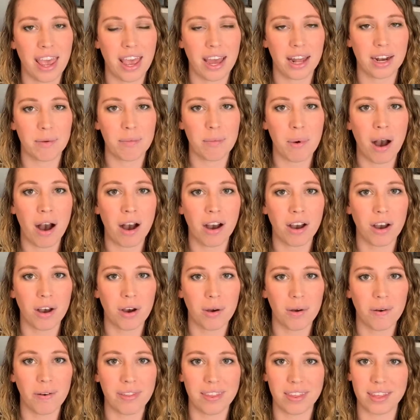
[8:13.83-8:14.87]
and
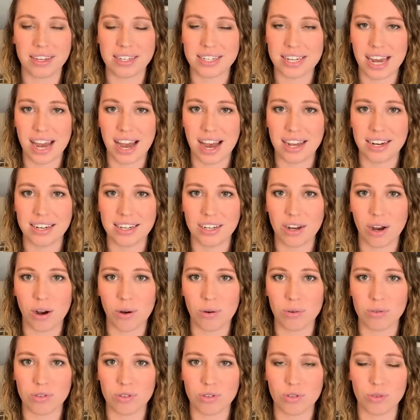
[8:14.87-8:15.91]
Pongo, the dad,
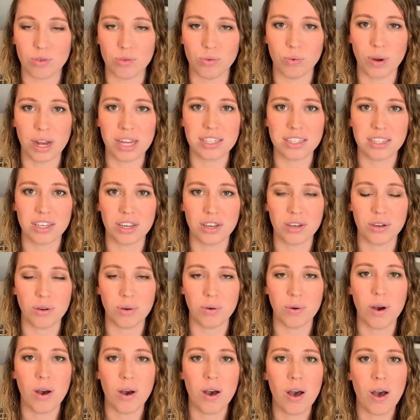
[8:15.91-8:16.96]
goes to
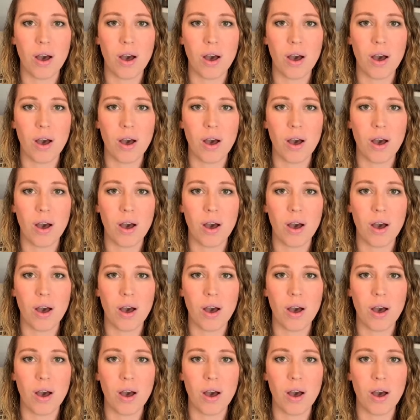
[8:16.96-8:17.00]
rescue